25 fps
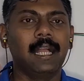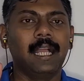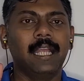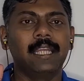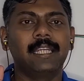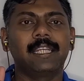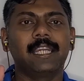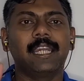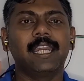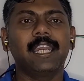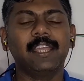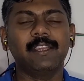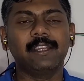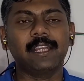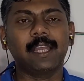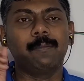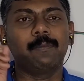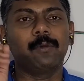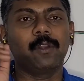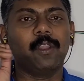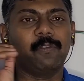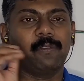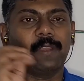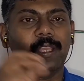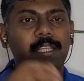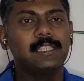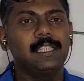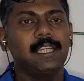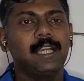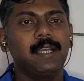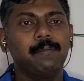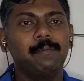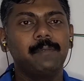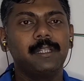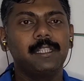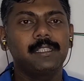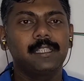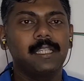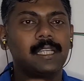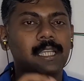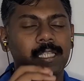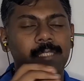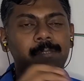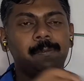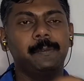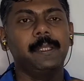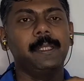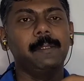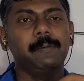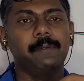I tried a couple of
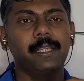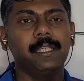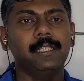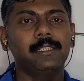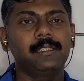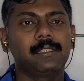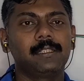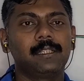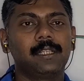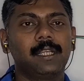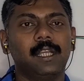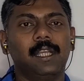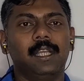experiments